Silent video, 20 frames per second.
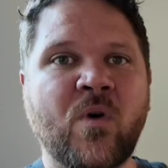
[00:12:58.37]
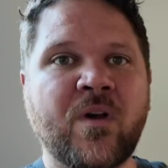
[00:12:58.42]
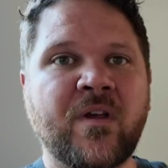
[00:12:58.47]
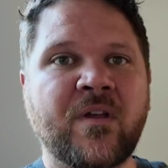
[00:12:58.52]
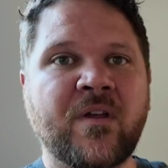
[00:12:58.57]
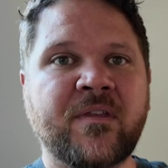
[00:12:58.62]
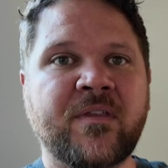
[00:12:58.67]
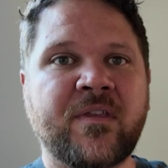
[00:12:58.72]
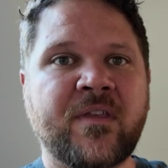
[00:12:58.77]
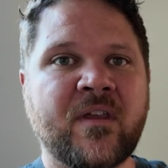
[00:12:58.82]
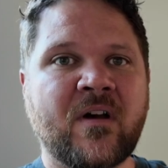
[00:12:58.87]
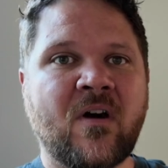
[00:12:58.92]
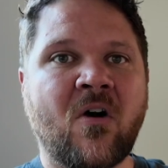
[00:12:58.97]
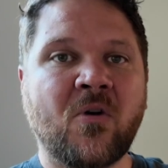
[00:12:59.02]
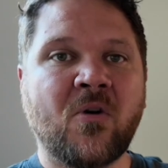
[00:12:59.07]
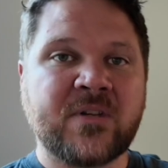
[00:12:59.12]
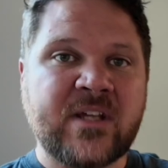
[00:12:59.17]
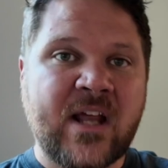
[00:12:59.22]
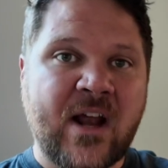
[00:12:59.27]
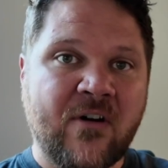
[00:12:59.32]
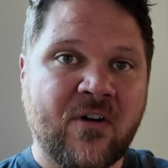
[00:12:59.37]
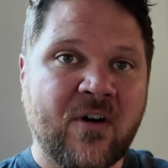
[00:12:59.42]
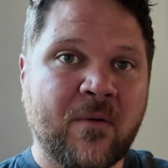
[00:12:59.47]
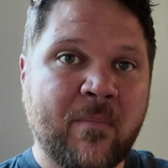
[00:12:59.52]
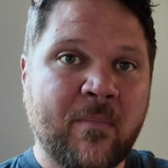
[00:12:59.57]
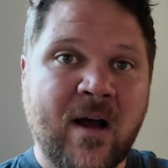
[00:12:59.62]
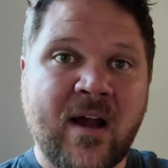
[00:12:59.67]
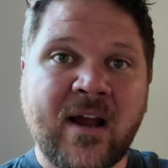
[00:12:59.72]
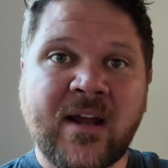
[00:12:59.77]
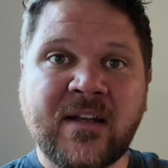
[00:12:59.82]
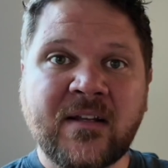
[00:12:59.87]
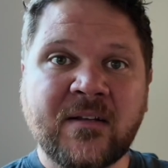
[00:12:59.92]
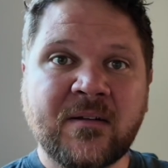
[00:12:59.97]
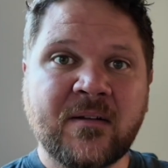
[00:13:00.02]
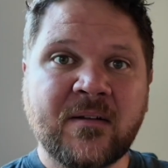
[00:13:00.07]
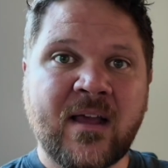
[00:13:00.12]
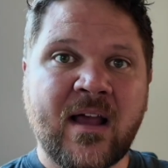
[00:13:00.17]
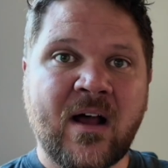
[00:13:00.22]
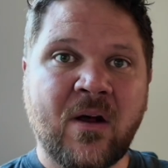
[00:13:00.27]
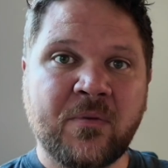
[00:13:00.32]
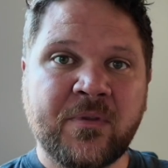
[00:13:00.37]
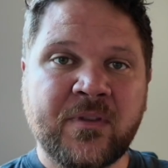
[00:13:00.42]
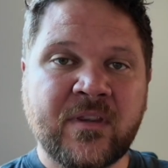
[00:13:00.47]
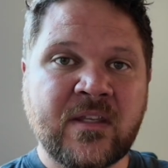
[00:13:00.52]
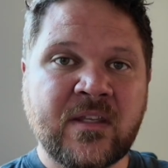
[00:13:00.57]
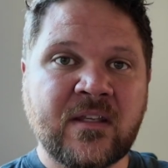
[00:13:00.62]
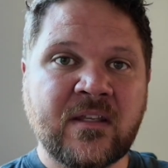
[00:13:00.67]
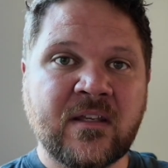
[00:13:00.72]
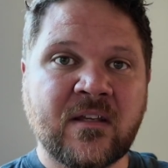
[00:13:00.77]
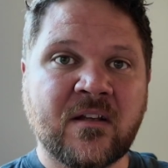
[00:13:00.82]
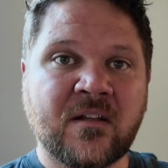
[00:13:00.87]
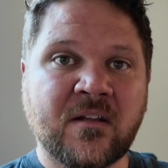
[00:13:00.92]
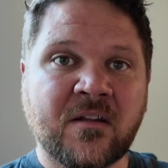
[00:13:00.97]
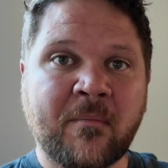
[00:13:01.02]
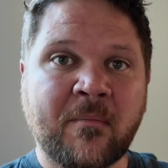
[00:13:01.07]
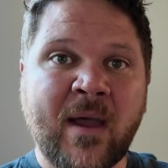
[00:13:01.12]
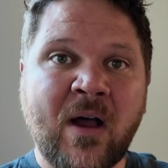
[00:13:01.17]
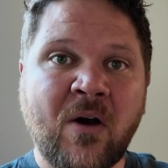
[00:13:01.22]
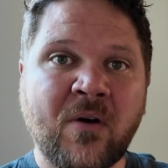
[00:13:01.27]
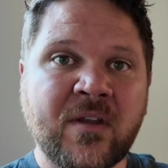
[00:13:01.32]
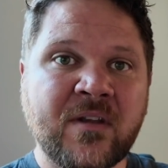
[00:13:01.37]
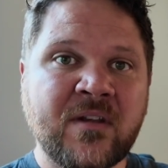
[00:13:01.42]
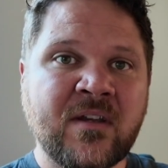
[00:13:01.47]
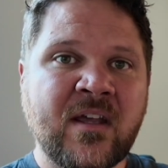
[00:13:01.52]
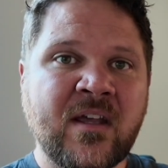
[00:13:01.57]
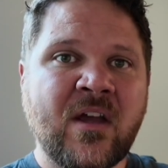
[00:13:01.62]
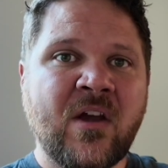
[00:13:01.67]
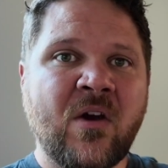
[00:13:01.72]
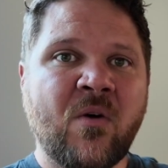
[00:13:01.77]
with Alterra buying out the mountain,